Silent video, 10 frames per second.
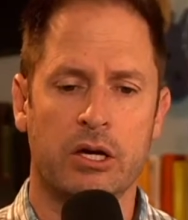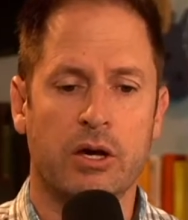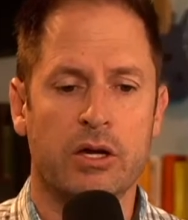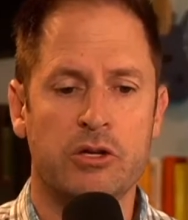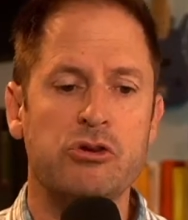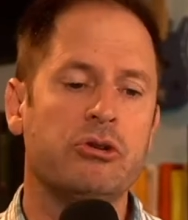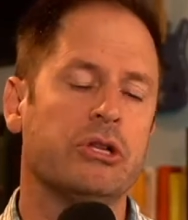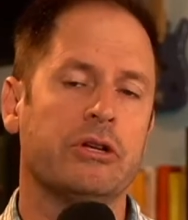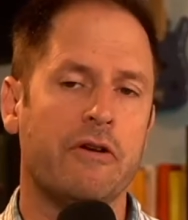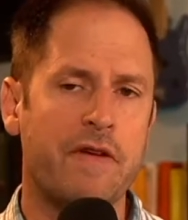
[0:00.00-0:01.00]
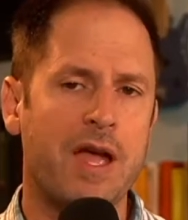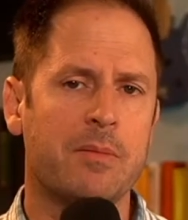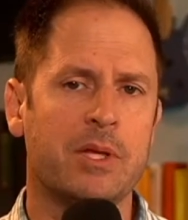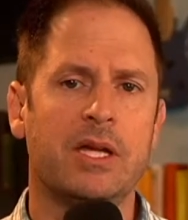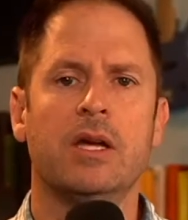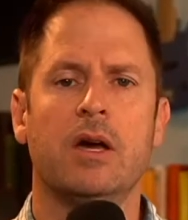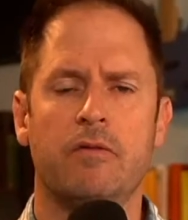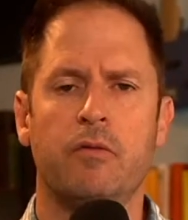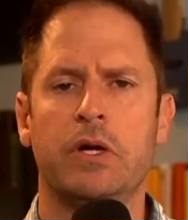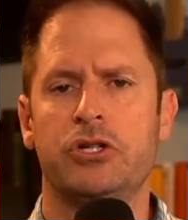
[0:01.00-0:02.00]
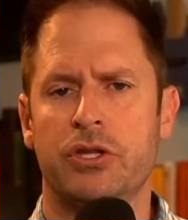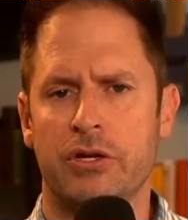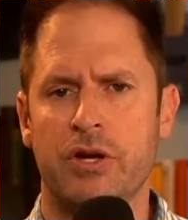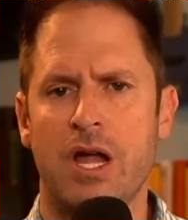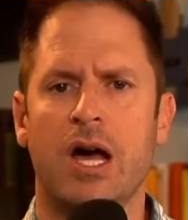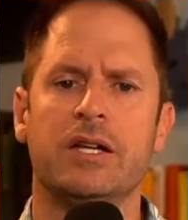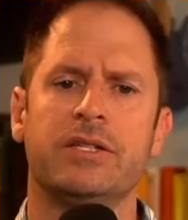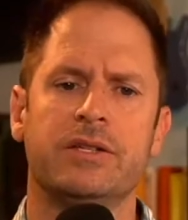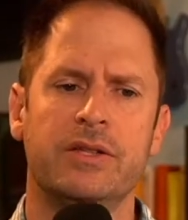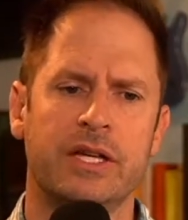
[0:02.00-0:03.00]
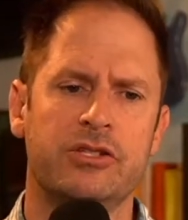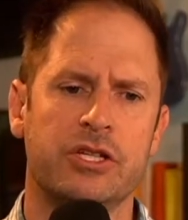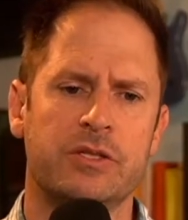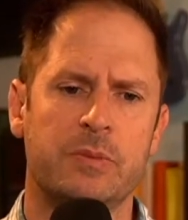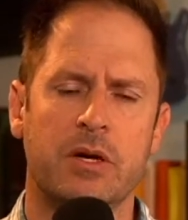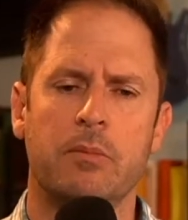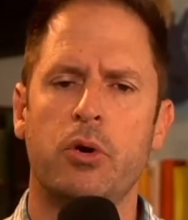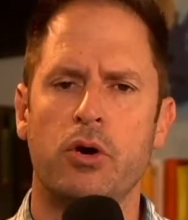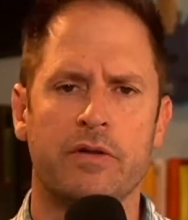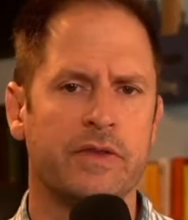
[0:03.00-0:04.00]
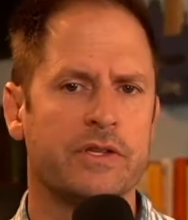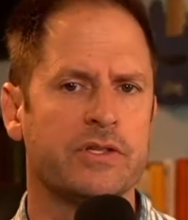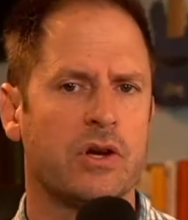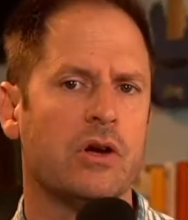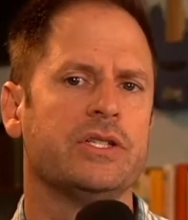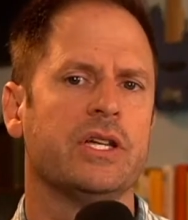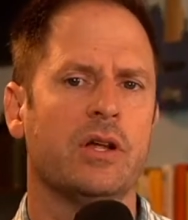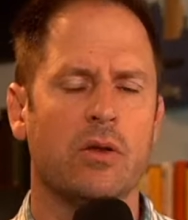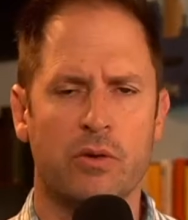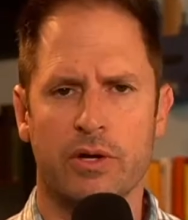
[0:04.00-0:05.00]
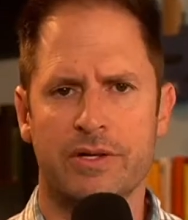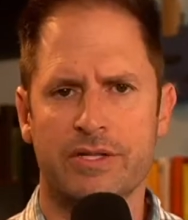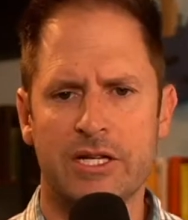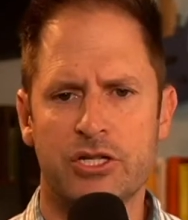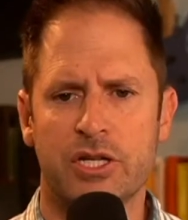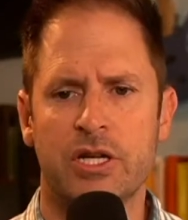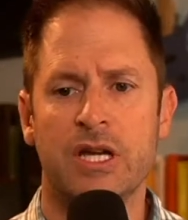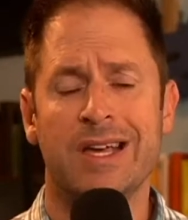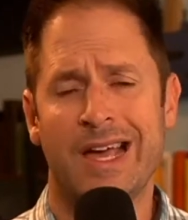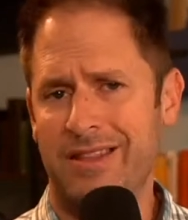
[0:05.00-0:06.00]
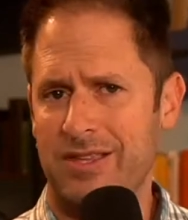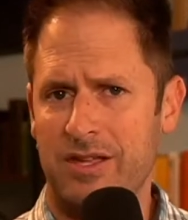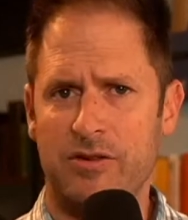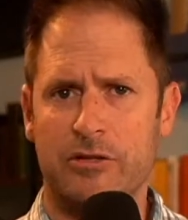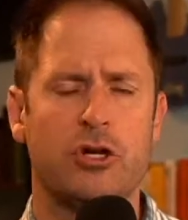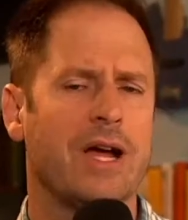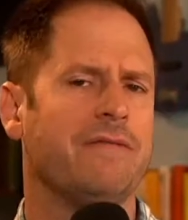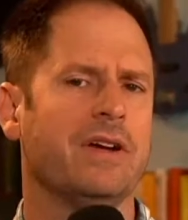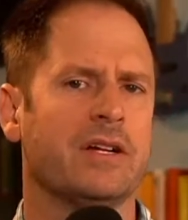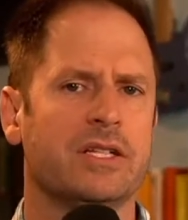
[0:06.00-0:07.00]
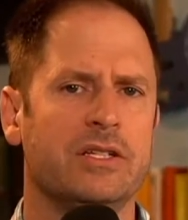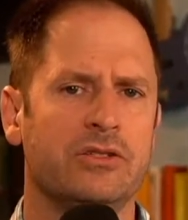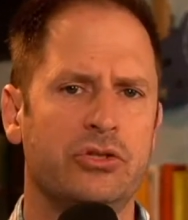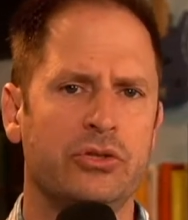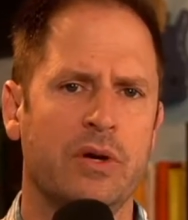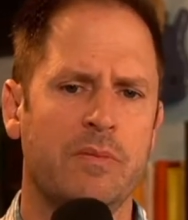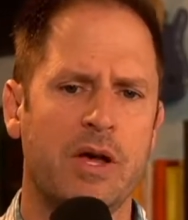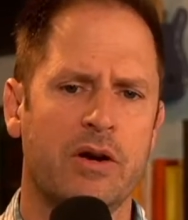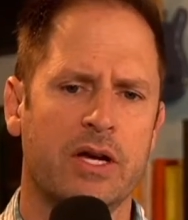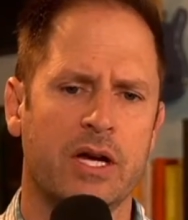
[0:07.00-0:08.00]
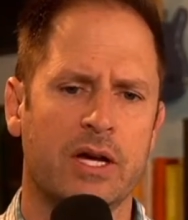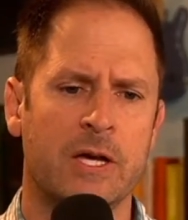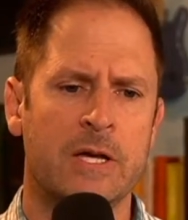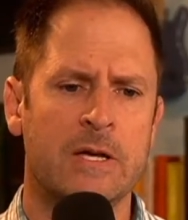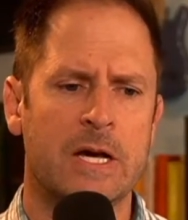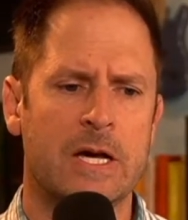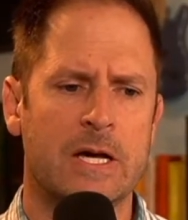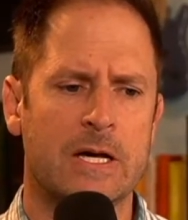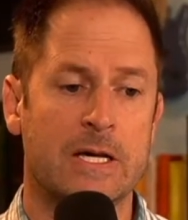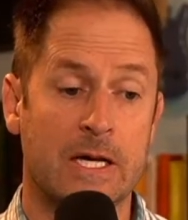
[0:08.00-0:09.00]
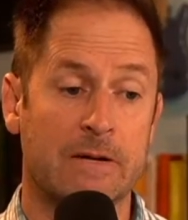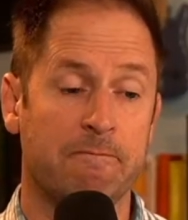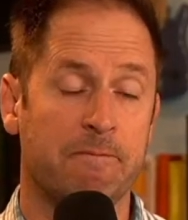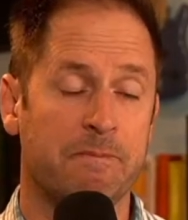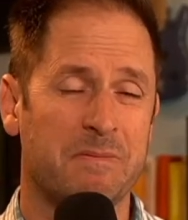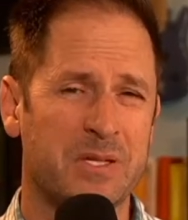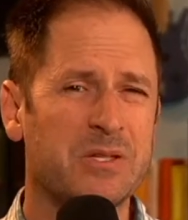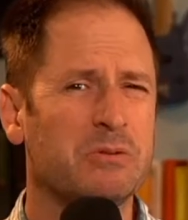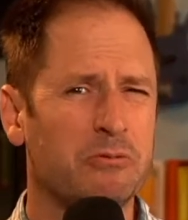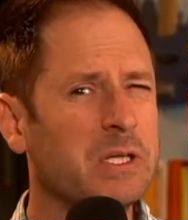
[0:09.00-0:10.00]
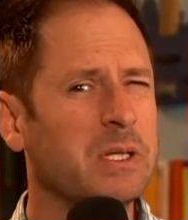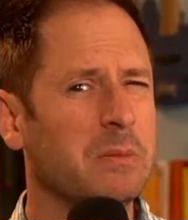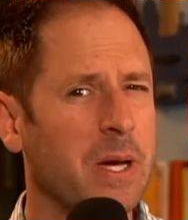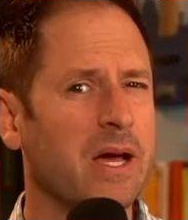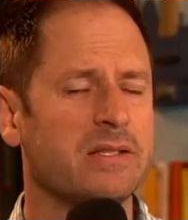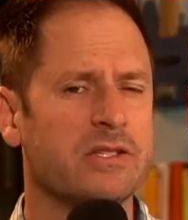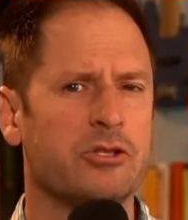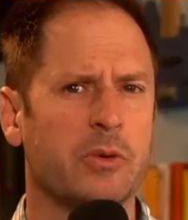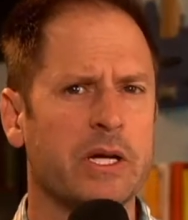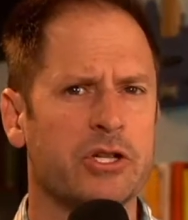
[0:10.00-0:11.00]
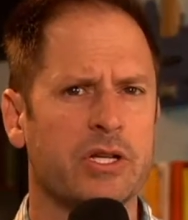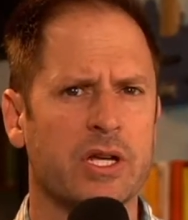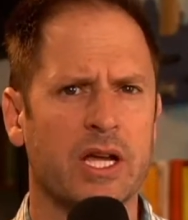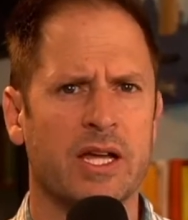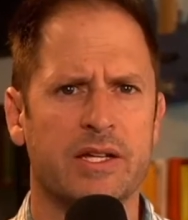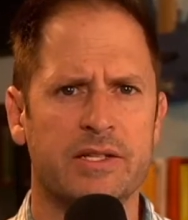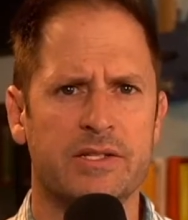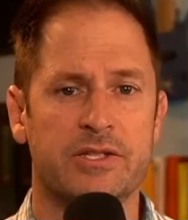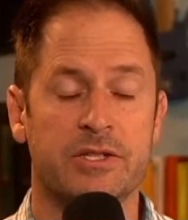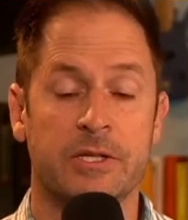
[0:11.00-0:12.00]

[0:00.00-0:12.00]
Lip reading: nuclear family, of which they're not. They just become part of this cartel organization, and then they're trafficked into America. Again, this is a really bad situation, and